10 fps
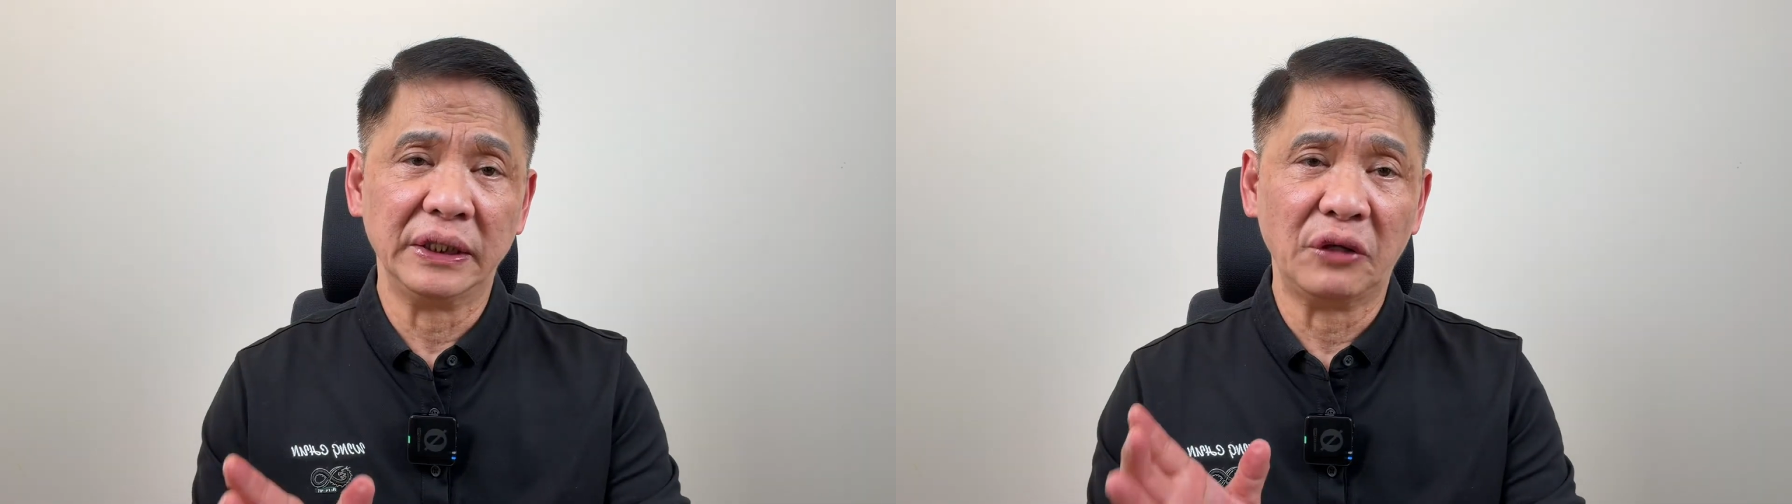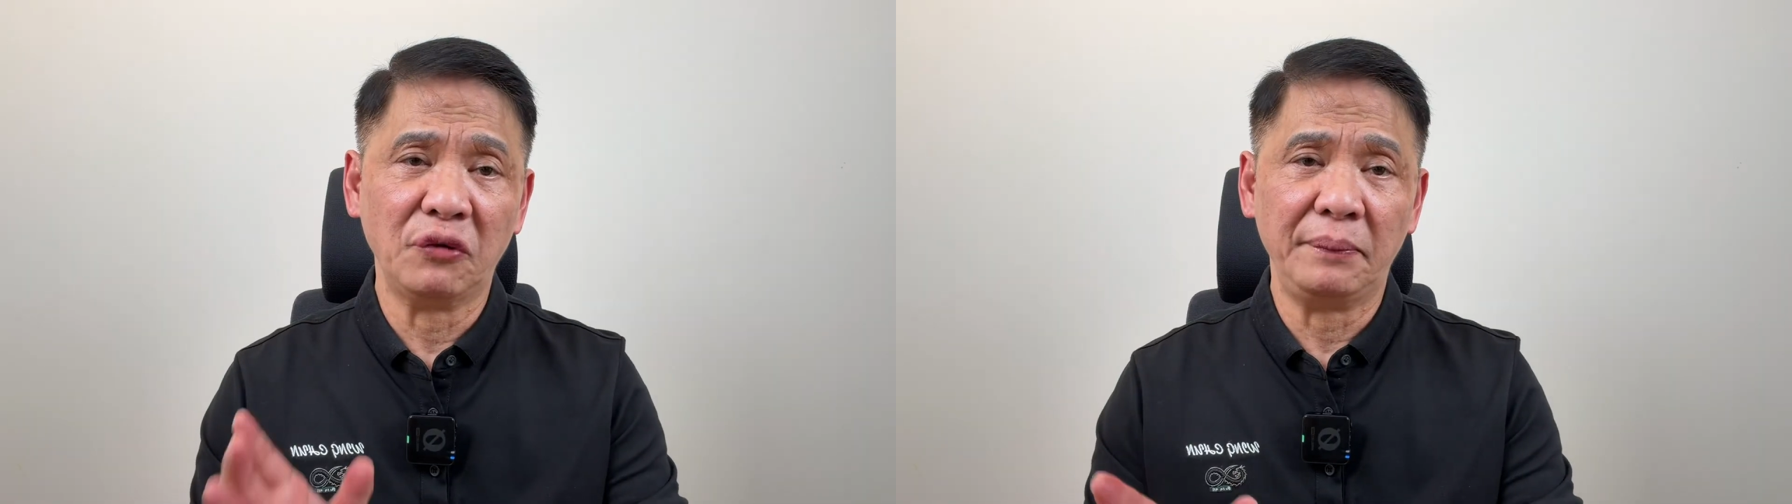
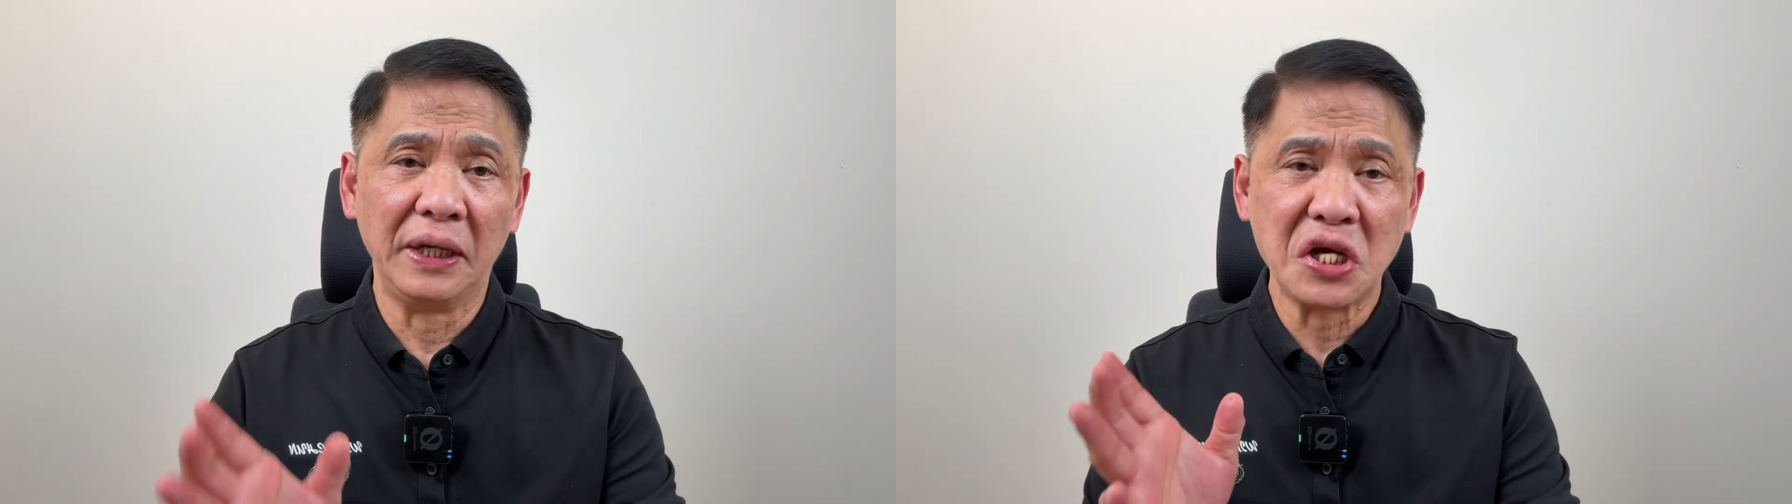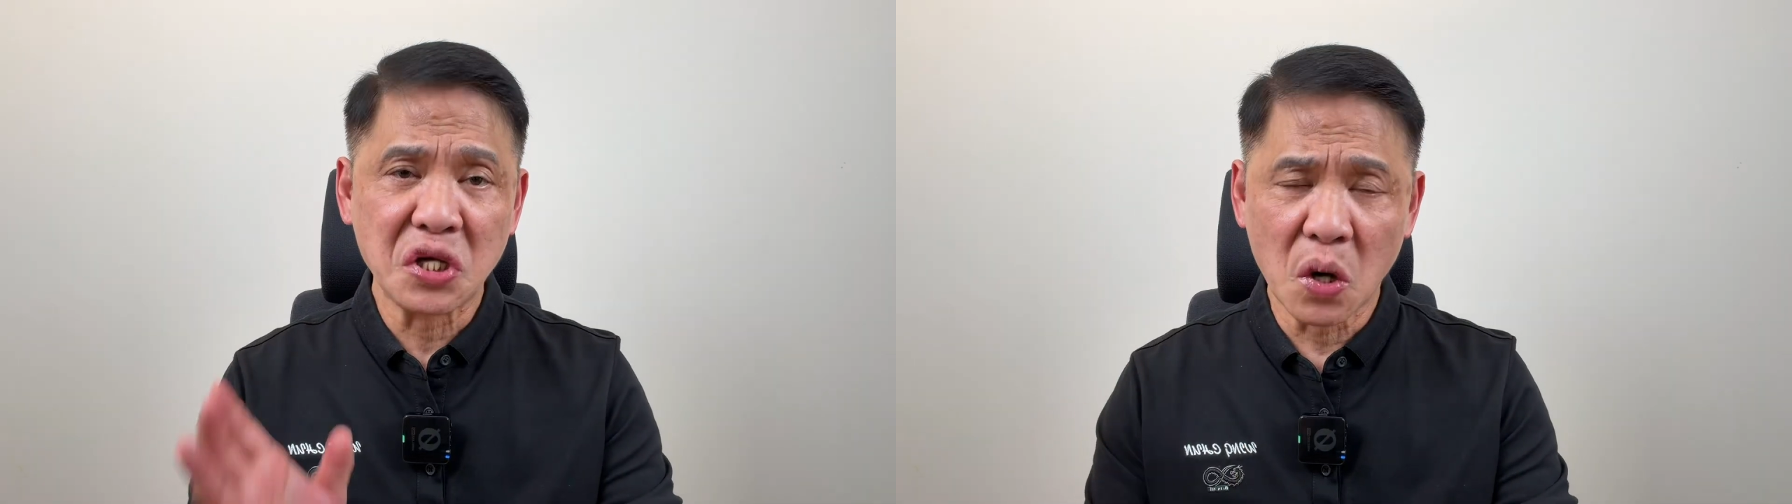there would be
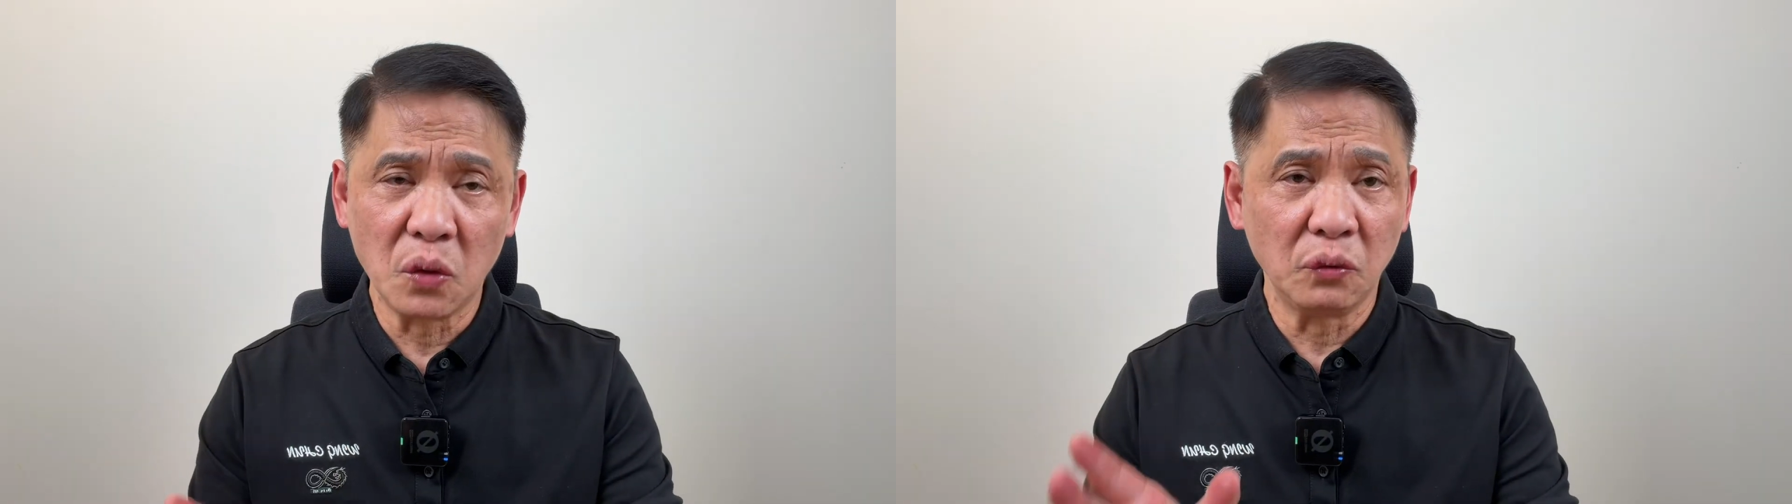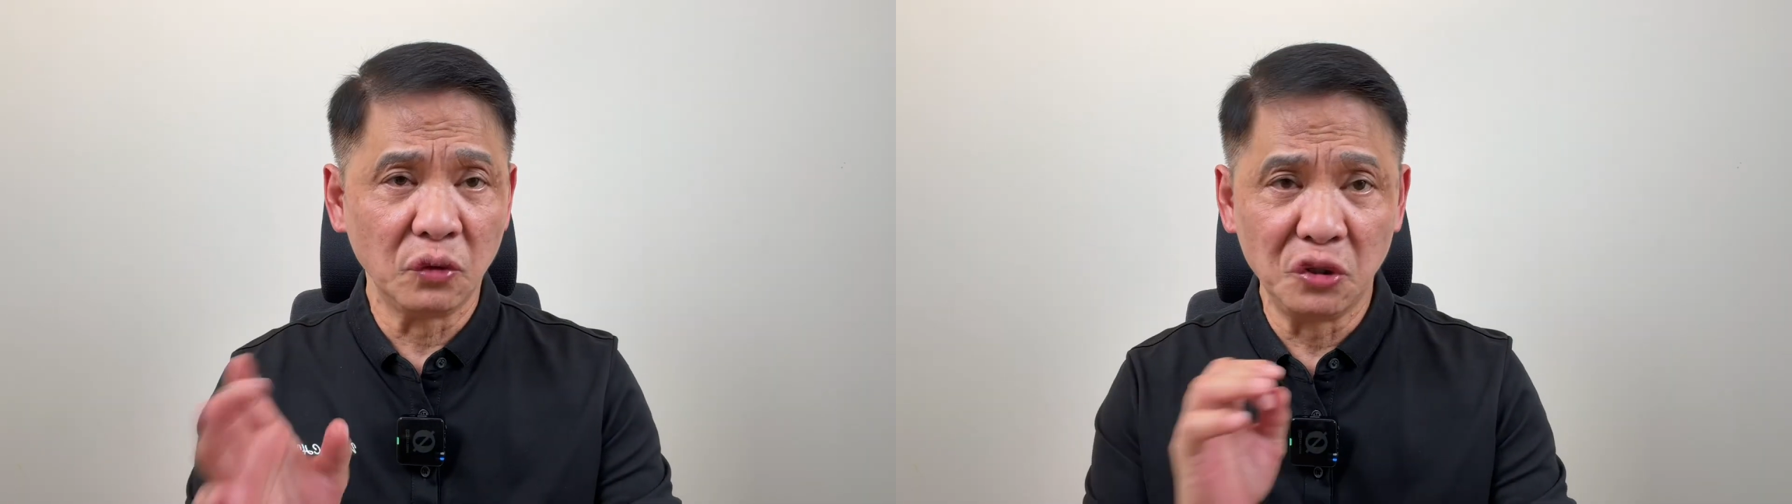
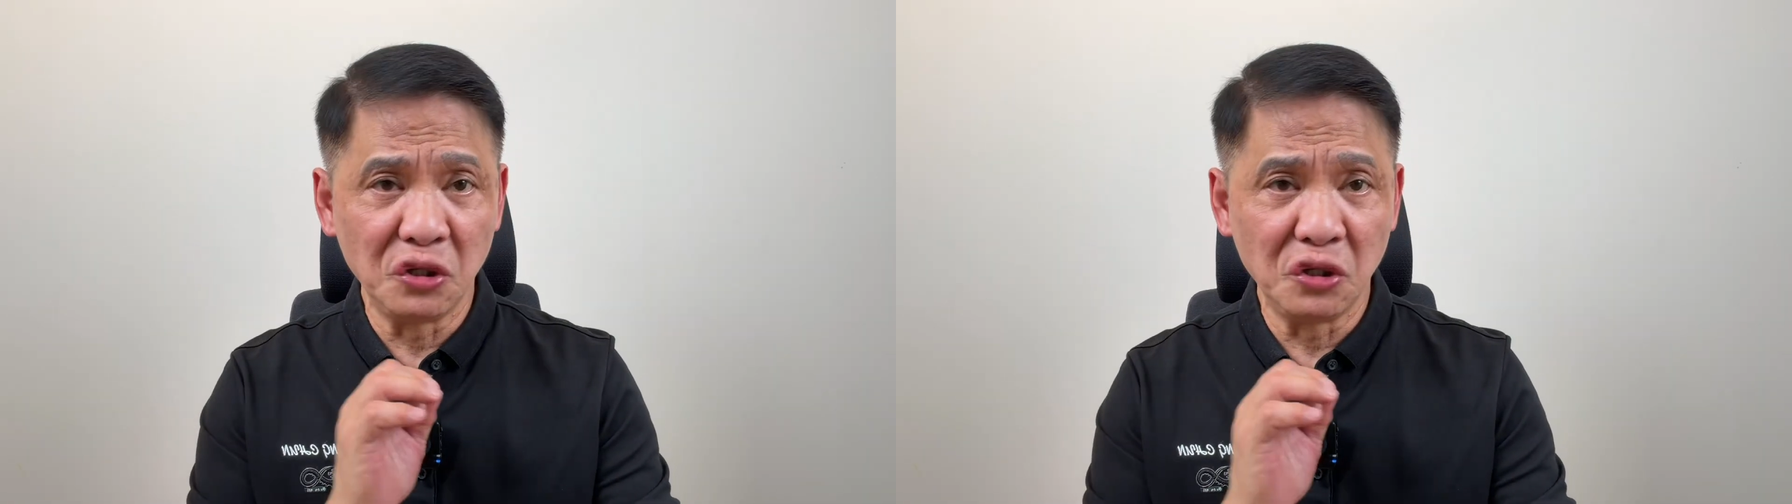no